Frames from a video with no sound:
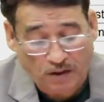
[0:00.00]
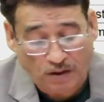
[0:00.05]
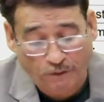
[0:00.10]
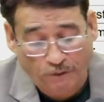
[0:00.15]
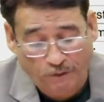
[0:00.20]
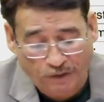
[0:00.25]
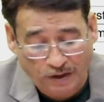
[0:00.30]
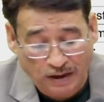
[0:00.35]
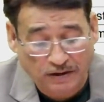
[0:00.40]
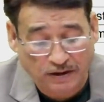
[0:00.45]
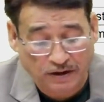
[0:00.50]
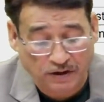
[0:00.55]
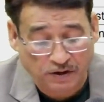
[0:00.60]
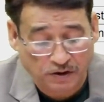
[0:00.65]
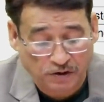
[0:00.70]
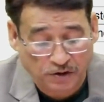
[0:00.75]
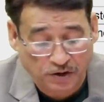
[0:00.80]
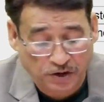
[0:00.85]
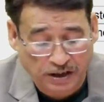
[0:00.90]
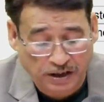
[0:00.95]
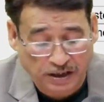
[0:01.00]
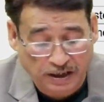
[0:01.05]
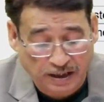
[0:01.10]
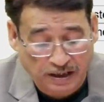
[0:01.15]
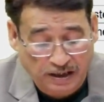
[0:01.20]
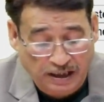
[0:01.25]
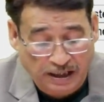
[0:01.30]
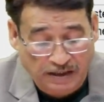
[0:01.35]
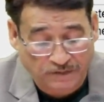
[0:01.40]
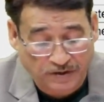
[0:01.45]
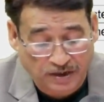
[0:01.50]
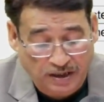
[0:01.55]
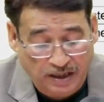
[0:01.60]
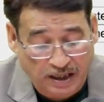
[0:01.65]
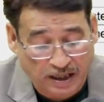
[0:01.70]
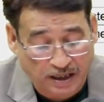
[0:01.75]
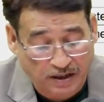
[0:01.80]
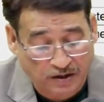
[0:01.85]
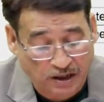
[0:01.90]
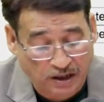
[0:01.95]
further, Sheena claims
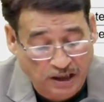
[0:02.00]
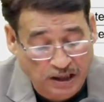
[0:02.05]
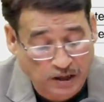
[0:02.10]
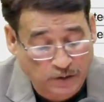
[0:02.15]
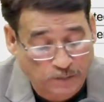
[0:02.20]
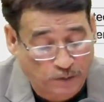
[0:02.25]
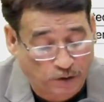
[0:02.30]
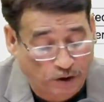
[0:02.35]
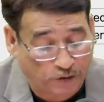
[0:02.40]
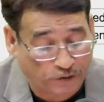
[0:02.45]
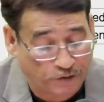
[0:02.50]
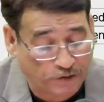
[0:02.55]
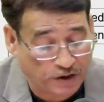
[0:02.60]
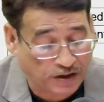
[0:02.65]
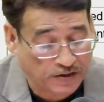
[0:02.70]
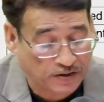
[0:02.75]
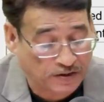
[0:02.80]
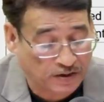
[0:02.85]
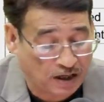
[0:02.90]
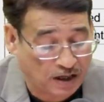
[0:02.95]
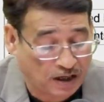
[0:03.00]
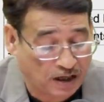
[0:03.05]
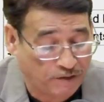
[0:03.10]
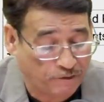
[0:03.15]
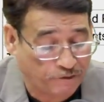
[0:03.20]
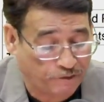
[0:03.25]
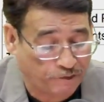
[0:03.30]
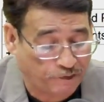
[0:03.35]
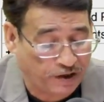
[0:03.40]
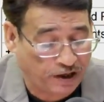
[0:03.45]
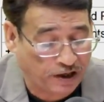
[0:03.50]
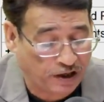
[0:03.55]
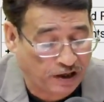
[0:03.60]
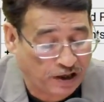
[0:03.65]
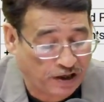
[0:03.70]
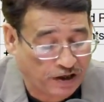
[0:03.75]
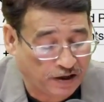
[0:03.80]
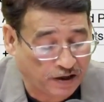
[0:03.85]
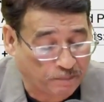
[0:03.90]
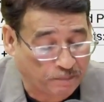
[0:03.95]
that these profits
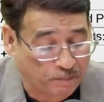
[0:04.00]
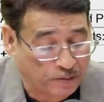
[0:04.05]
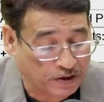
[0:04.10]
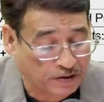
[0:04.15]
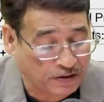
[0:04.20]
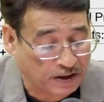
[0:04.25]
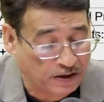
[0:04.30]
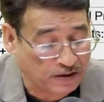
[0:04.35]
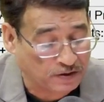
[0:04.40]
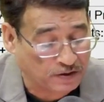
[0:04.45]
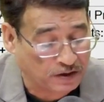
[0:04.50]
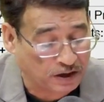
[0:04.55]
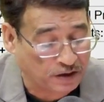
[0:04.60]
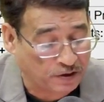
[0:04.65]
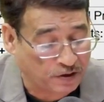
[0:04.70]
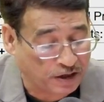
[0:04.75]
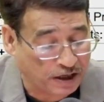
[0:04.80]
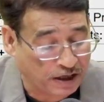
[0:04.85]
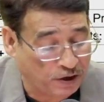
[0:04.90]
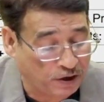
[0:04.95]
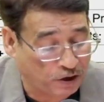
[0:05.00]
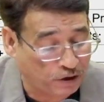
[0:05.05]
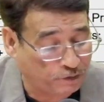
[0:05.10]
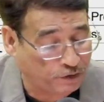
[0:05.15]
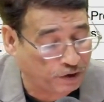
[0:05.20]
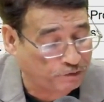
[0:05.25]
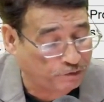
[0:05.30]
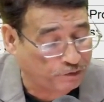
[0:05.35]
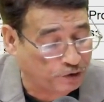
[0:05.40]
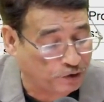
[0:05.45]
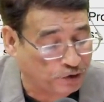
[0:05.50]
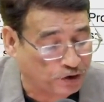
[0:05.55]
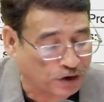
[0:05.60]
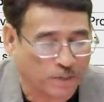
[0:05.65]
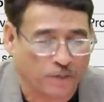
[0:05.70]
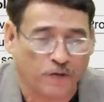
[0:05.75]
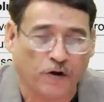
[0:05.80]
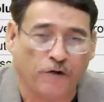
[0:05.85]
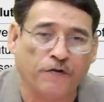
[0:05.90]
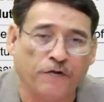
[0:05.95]
fairly represents the trend of the future
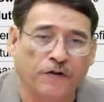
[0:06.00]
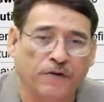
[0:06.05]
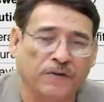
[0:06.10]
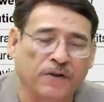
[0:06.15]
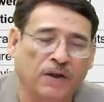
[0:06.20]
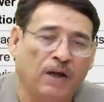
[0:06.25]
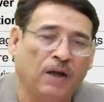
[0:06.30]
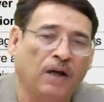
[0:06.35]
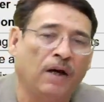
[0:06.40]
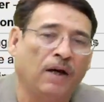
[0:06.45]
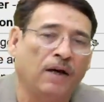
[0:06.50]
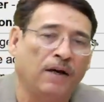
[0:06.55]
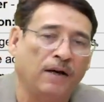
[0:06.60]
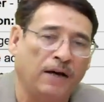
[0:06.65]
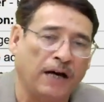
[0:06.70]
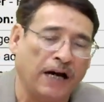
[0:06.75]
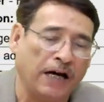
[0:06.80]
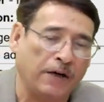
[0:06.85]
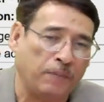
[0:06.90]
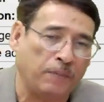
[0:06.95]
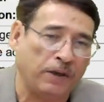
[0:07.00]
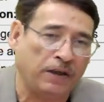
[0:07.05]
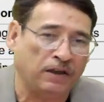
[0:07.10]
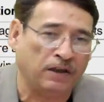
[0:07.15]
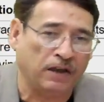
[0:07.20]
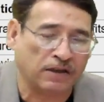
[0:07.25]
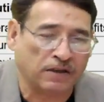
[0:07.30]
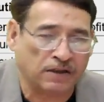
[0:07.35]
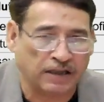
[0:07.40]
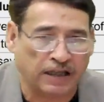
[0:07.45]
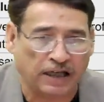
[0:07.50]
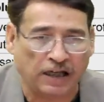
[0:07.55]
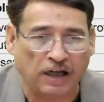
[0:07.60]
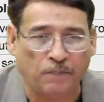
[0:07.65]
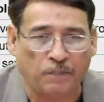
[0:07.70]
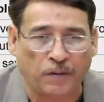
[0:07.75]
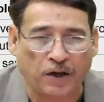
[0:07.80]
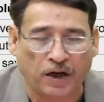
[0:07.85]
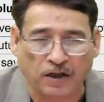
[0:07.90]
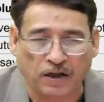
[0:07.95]
profits. That means the selling
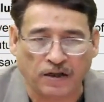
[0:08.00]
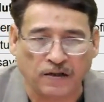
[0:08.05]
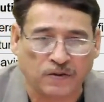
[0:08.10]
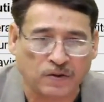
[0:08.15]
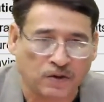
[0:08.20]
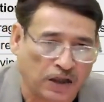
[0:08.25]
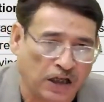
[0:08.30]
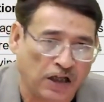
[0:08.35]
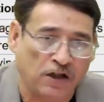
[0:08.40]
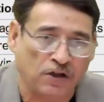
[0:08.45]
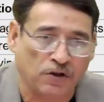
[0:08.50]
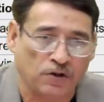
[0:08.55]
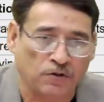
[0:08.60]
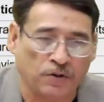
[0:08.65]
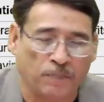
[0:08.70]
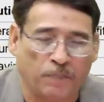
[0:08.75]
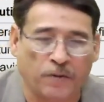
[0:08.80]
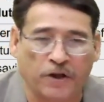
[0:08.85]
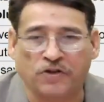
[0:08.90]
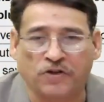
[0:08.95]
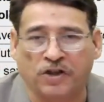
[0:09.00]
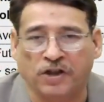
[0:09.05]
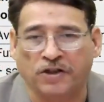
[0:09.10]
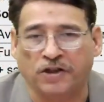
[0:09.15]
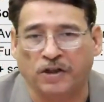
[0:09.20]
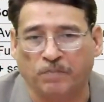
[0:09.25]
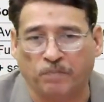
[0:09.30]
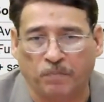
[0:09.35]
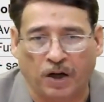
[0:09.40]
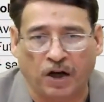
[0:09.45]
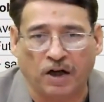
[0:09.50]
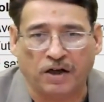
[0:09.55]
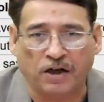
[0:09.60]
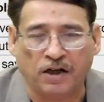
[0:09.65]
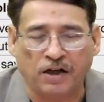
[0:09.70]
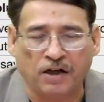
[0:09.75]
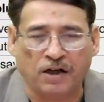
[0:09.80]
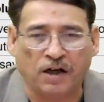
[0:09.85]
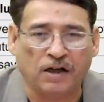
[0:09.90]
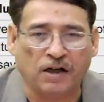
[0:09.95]
party is telling to the purchasing party
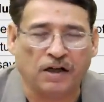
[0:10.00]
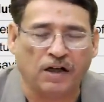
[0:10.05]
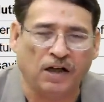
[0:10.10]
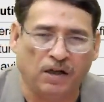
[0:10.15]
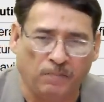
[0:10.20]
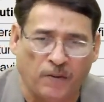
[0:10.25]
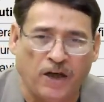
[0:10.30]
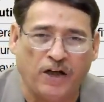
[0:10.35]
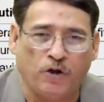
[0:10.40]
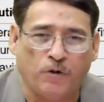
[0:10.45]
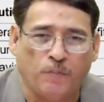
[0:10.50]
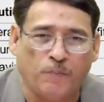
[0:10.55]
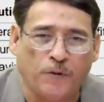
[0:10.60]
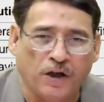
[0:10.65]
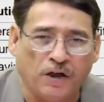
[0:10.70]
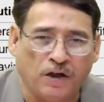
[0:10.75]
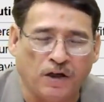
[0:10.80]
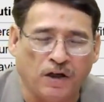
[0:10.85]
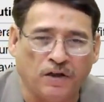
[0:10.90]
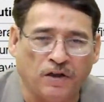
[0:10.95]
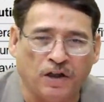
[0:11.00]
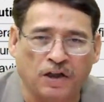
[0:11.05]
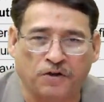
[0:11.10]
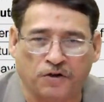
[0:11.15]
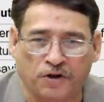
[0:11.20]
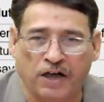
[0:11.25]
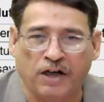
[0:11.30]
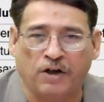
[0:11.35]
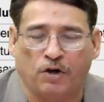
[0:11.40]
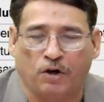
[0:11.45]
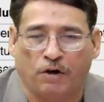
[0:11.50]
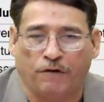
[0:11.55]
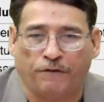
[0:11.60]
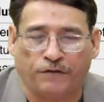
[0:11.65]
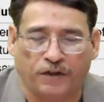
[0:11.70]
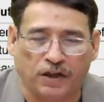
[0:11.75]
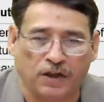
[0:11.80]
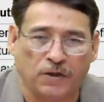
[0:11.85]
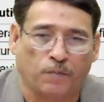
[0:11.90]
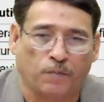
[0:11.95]
that, in my opinion, the trend of these